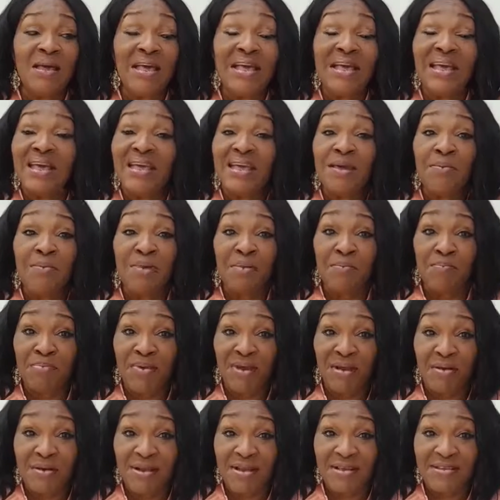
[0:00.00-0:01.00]
I am
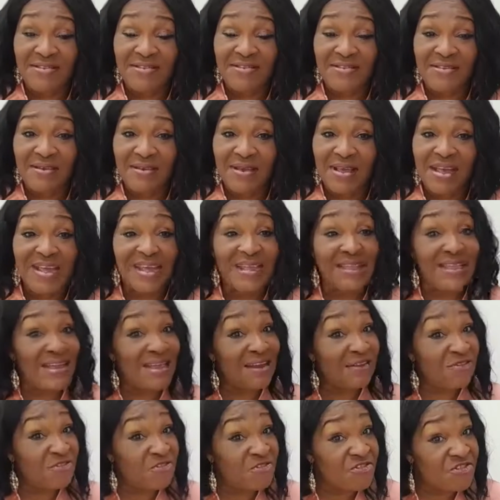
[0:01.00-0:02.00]
embarrassed, and
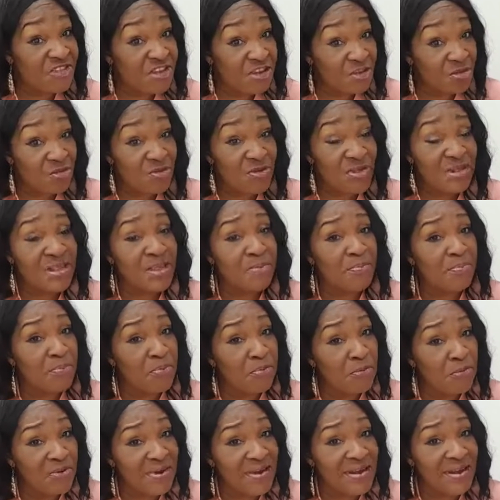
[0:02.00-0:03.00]
I genuinely
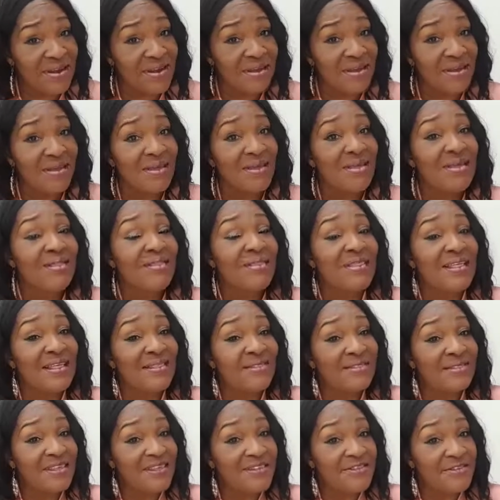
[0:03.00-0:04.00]
pray
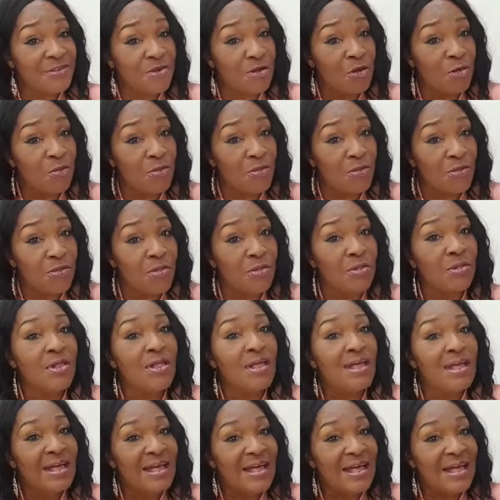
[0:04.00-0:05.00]
that this couple
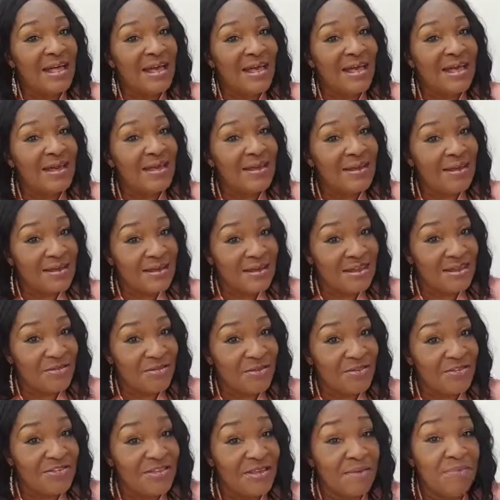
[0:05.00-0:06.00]
are
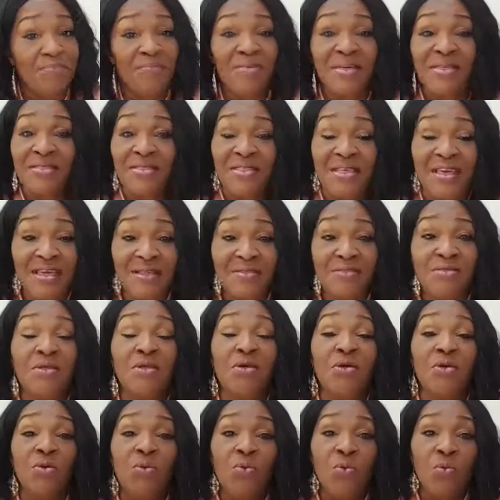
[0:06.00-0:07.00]
innocent, but then
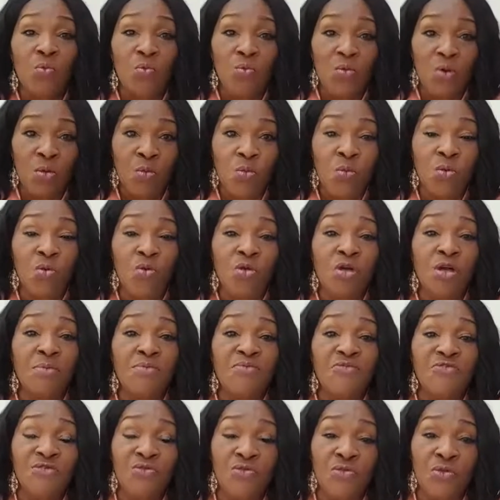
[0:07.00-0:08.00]
we will
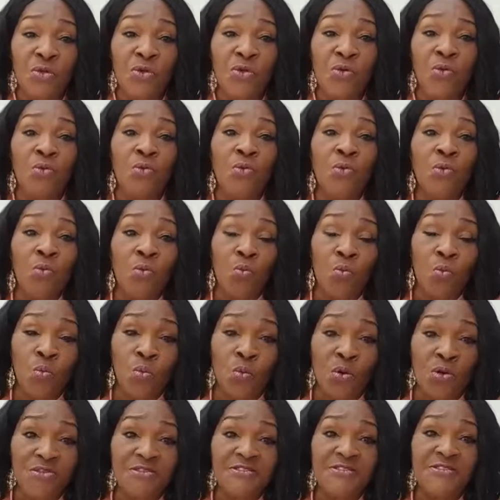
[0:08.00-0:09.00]
come to know
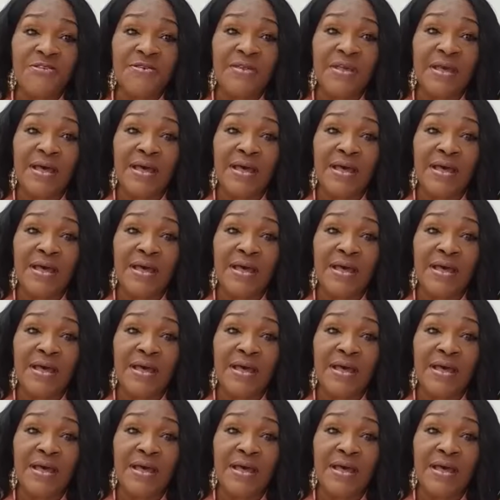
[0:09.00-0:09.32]
what